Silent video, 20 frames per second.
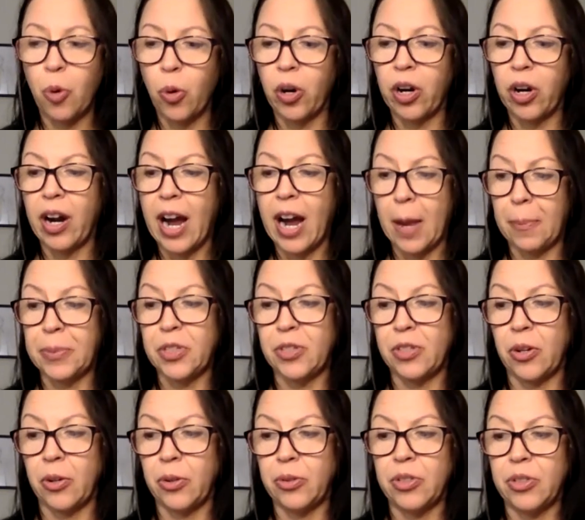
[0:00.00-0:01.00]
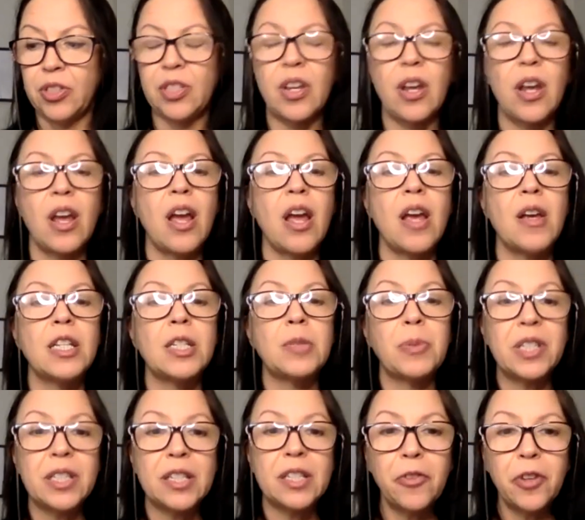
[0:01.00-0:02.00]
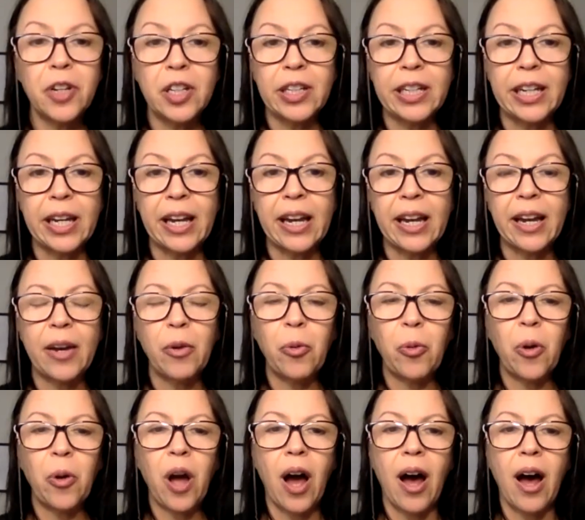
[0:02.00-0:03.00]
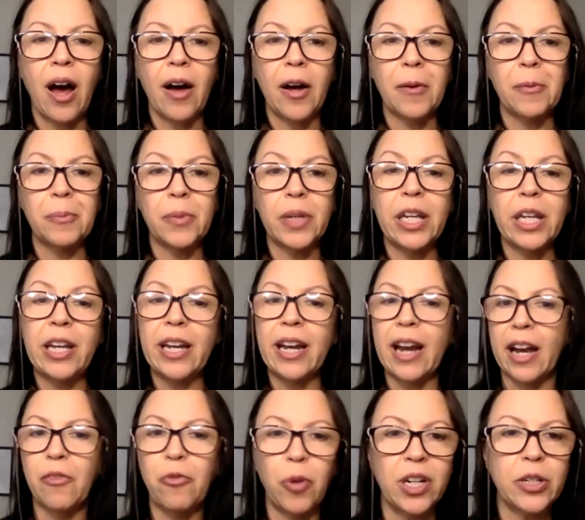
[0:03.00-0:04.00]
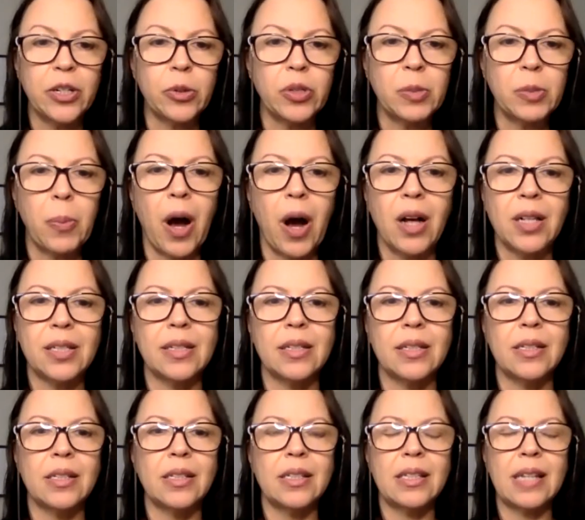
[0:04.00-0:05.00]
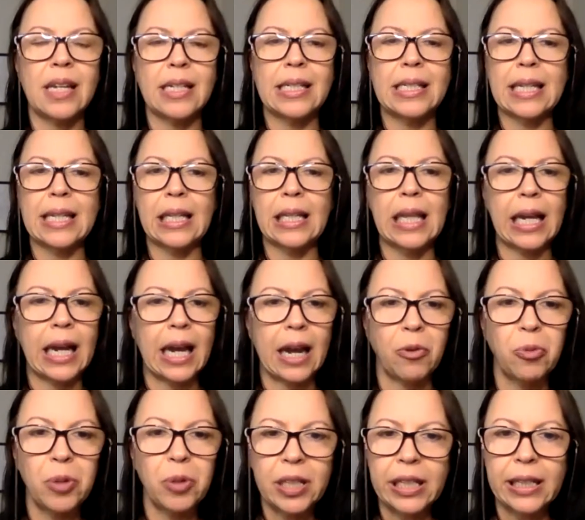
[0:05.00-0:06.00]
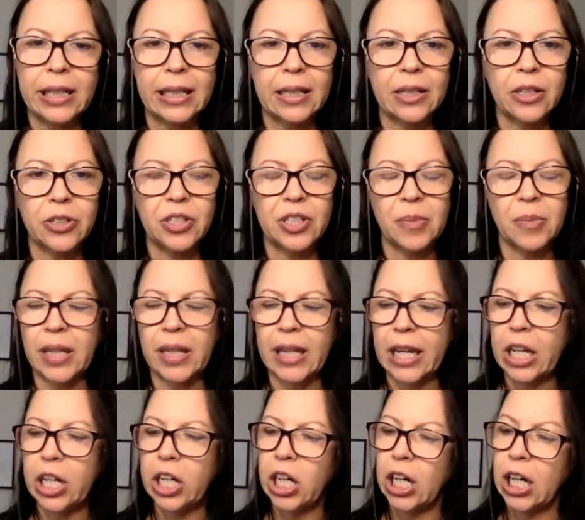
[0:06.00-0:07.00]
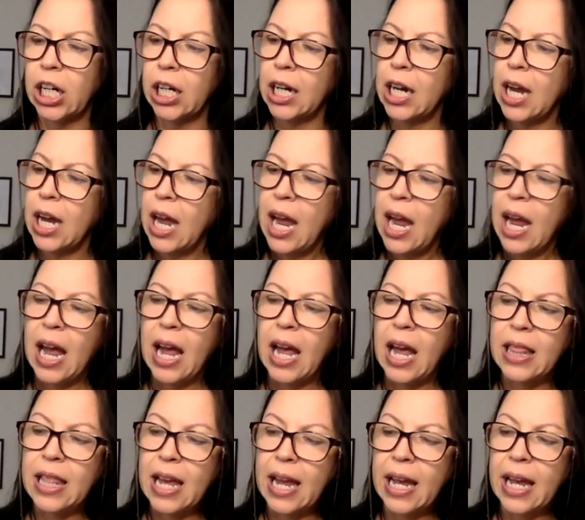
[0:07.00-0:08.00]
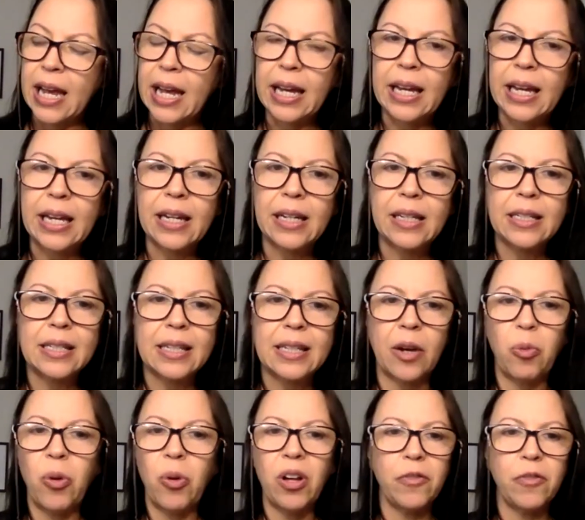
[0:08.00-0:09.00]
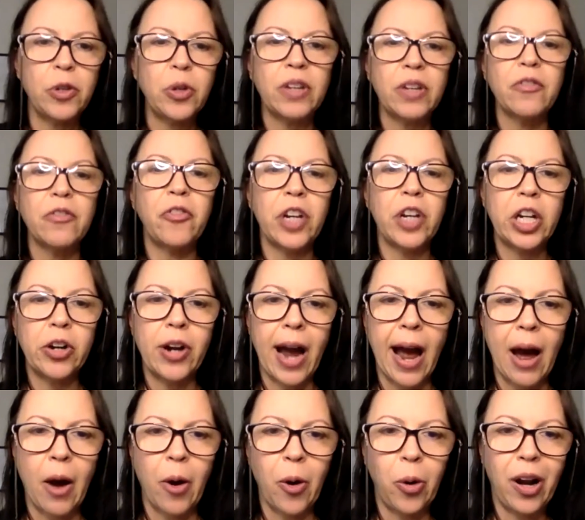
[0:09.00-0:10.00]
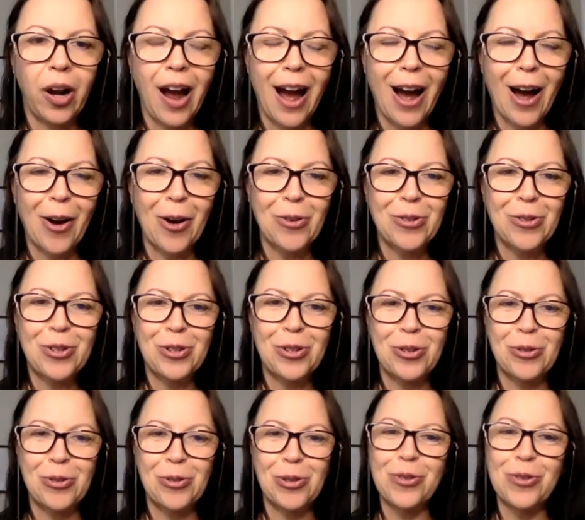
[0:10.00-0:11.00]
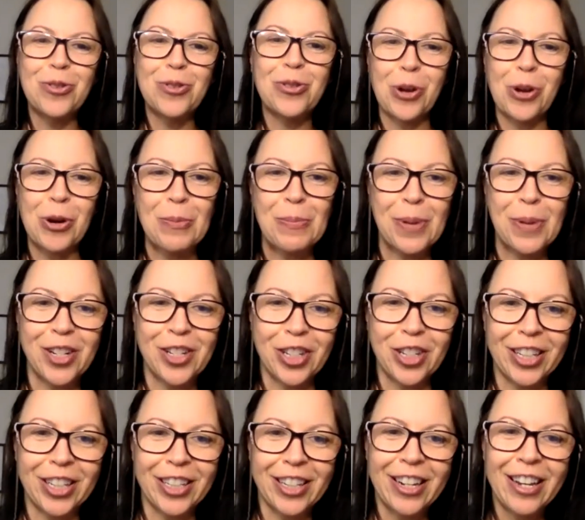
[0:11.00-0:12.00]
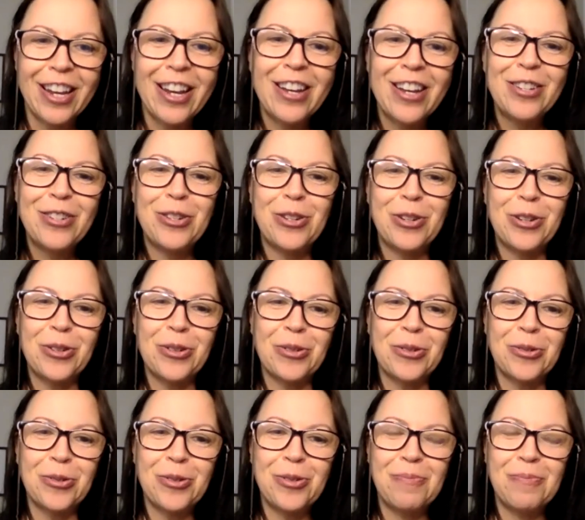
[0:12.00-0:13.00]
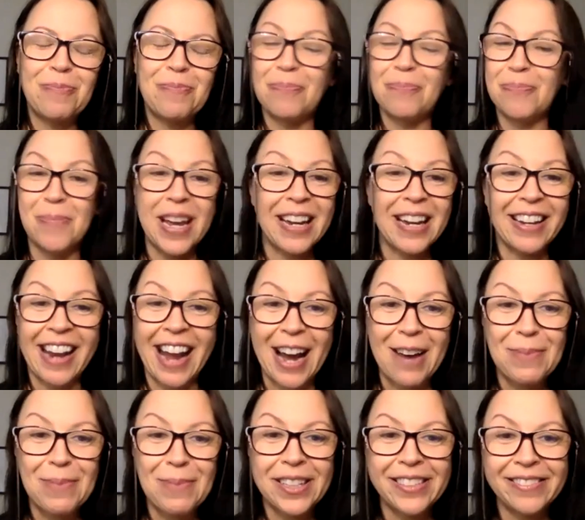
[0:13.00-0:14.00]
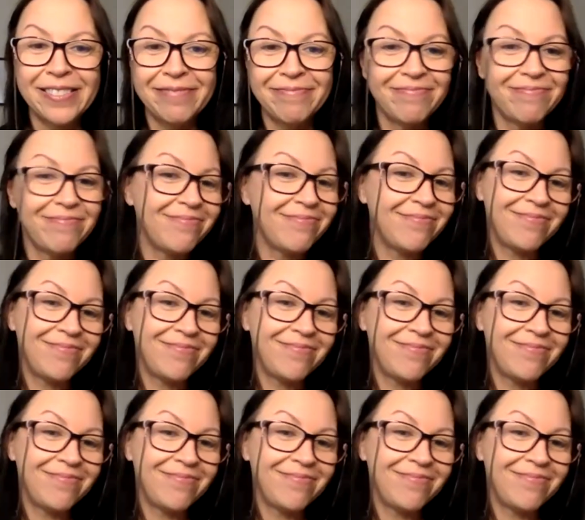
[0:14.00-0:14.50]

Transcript: more episodes. Specifically, he kind of went to his bosses and said, like, I really think there's something here. And they said, well, if you can figure out how to use your own budget to make it happen,